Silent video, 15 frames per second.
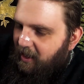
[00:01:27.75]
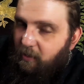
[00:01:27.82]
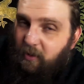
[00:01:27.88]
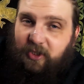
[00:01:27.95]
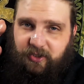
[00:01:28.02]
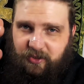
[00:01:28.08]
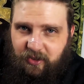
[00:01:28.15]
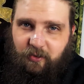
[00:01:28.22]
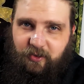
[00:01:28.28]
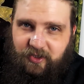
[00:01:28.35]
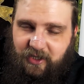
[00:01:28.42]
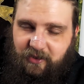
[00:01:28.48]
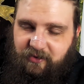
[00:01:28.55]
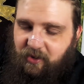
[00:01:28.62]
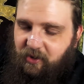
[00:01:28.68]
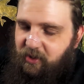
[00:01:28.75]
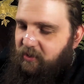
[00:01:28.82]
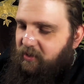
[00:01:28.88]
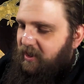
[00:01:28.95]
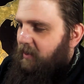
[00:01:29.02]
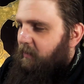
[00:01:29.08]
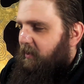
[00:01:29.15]
which those tales are
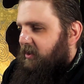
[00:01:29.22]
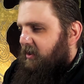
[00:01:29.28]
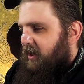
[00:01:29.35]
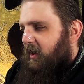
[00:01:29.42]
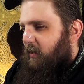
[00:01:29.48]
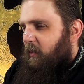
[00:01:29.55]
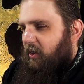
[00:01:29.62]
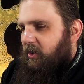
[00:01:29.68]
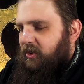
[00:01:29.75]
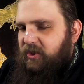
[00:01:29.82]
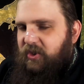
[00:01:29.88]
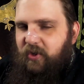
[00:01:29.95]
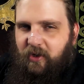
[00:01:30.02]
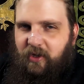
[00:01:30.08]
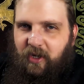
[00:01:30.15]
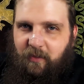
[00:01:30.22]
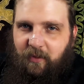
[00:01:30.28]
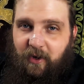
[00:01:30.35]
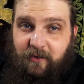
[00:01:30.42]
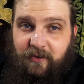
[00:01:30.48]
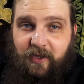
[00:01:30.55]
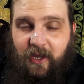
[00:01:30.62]
unique, but today we're just talking
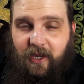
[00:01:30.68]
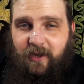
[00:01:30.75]
about